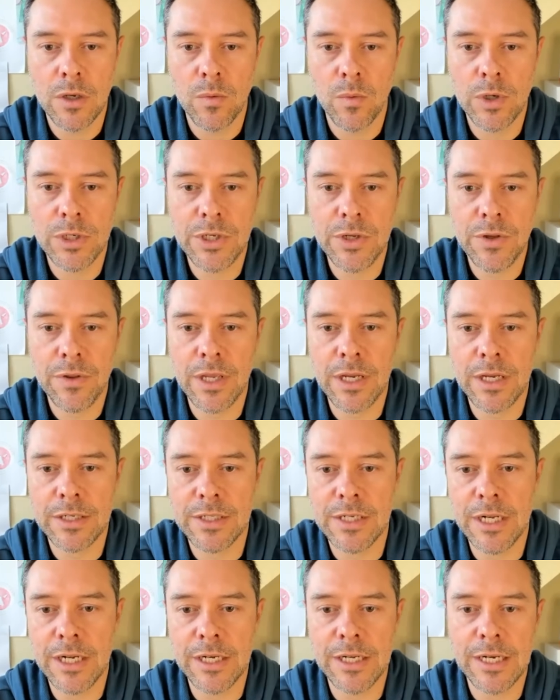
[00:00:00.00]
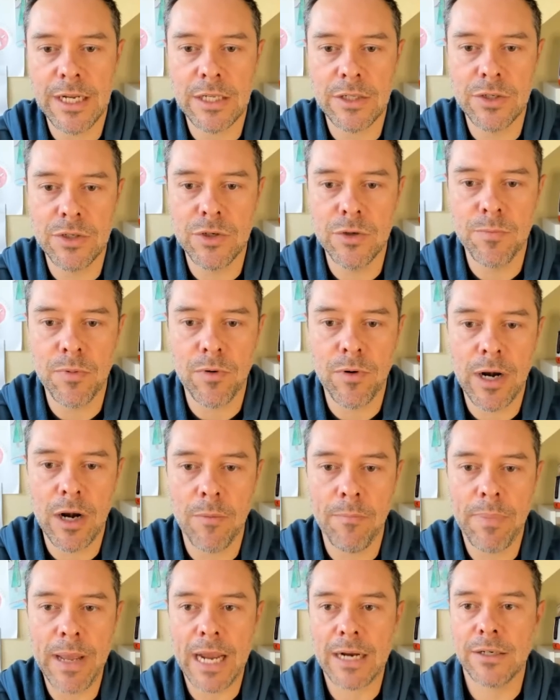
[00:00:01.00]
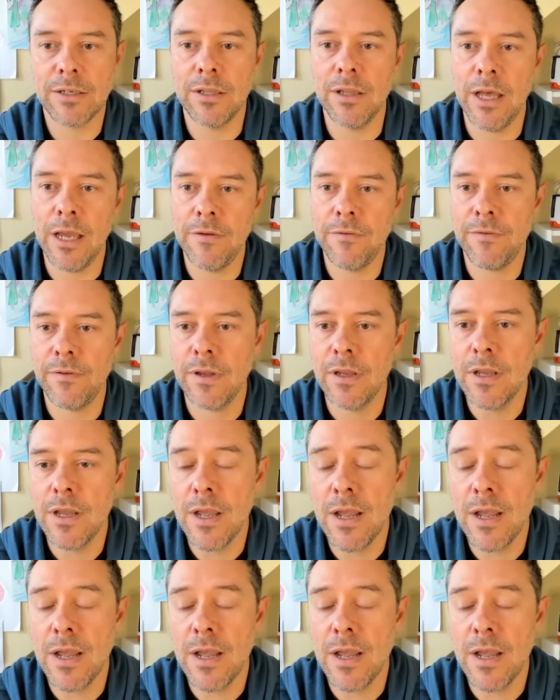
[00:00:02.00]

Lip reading: What do you think is needed to get Super Rare back to life?